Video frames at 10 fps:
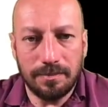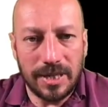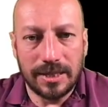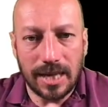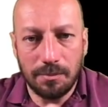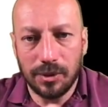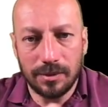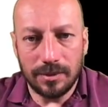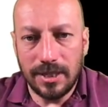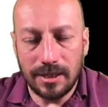
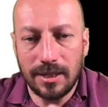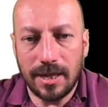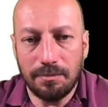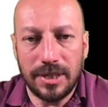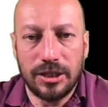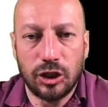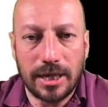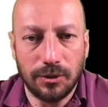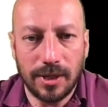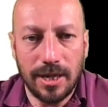example easily can be
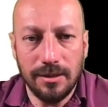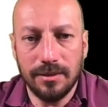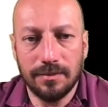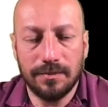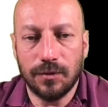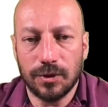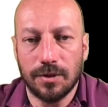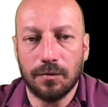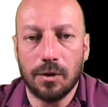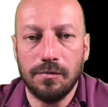generalized. First
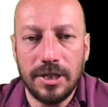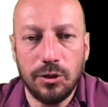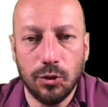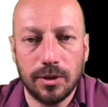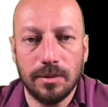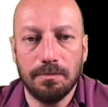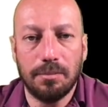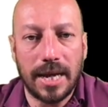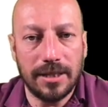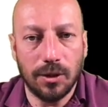of all, we use
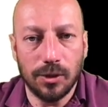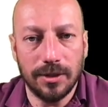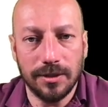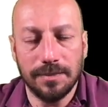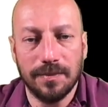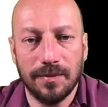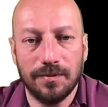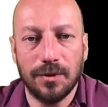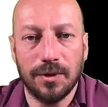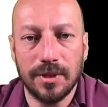placeholders
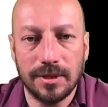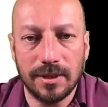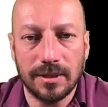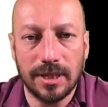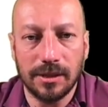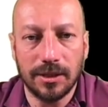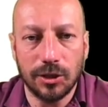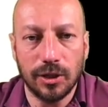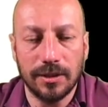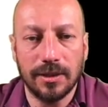for this single
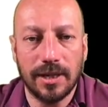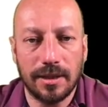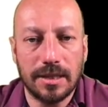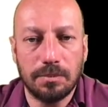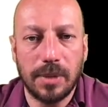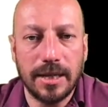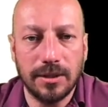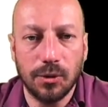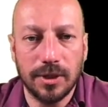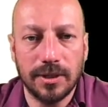digits, and these
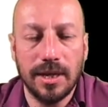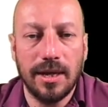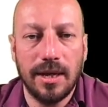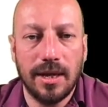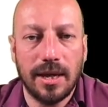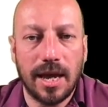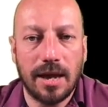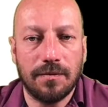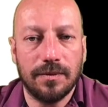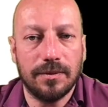placeholders
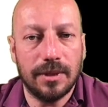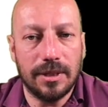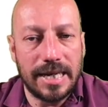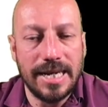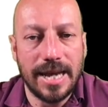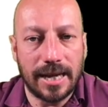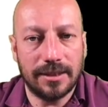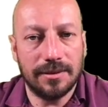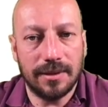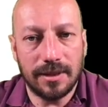have an
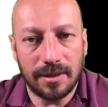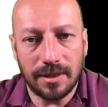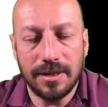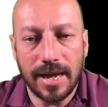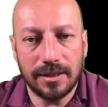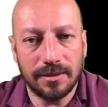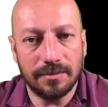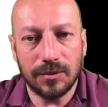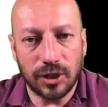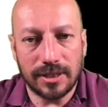index, and the index
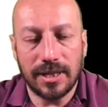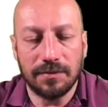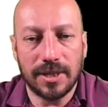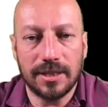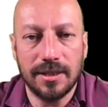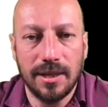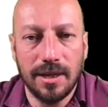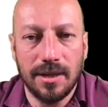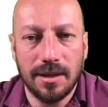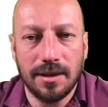just gives us
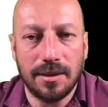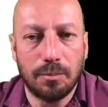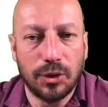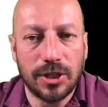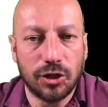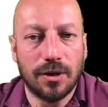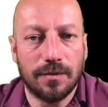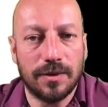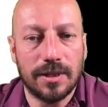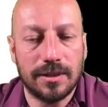the position
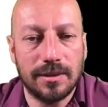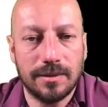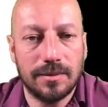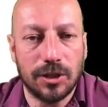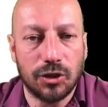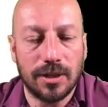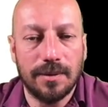of this digit,